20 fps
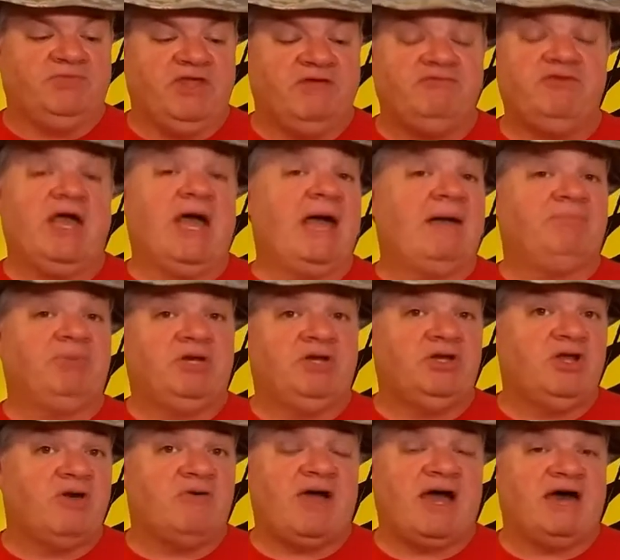If you happen to
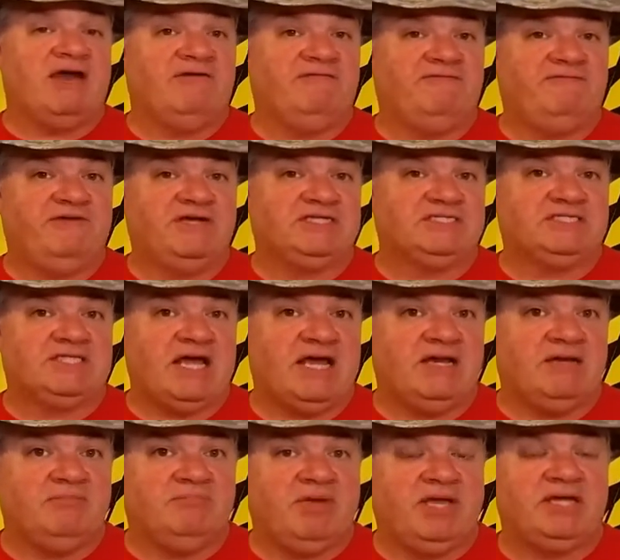know how to fix
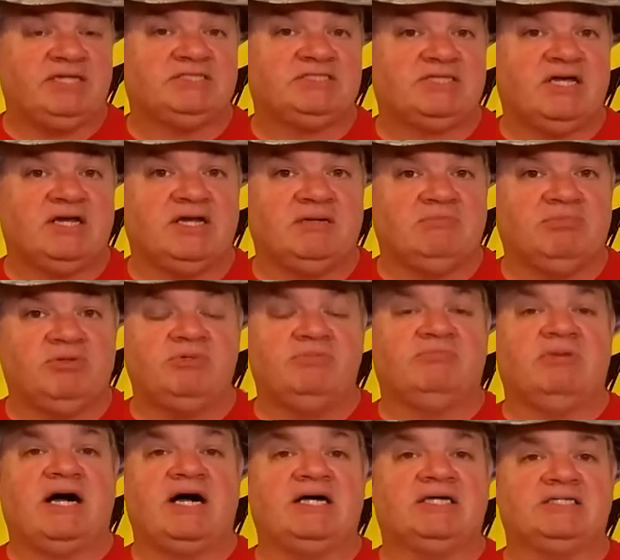that Panasonic
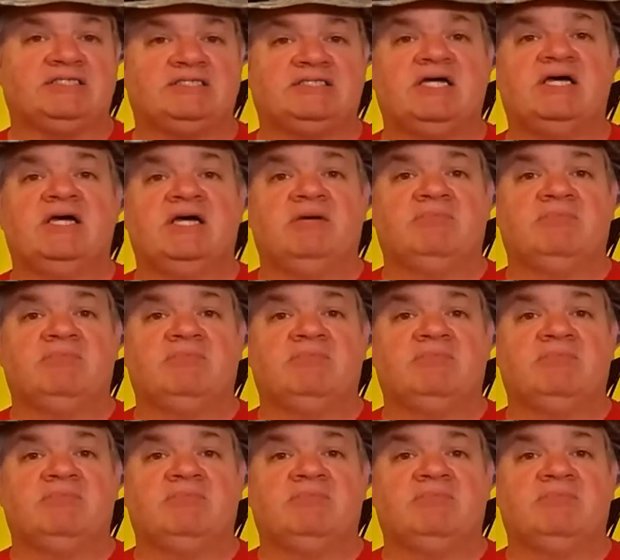Boombox,